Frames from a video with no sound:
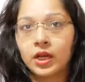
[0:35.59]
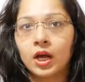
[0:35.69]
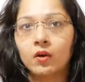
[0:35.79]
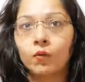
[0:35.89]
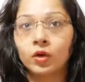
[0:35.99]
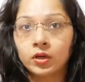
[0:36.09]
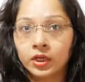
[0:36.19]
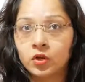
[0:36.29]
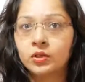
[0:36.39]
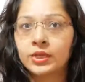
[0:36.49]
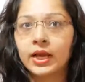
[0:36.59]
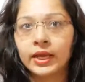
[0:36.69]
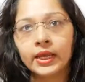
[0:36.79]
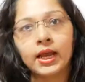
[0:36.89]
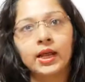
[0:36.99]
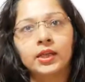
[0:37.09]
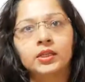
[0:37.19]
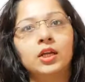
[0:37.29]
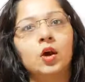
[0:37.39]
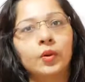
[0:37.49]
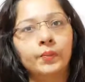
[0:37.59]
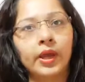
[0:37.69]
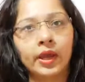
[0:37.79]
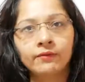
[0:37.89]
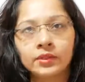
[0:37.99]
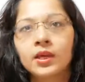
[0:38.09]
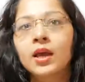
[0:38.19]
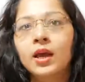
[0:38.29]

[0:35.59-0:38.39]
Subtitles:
what it looks like and how it behaves,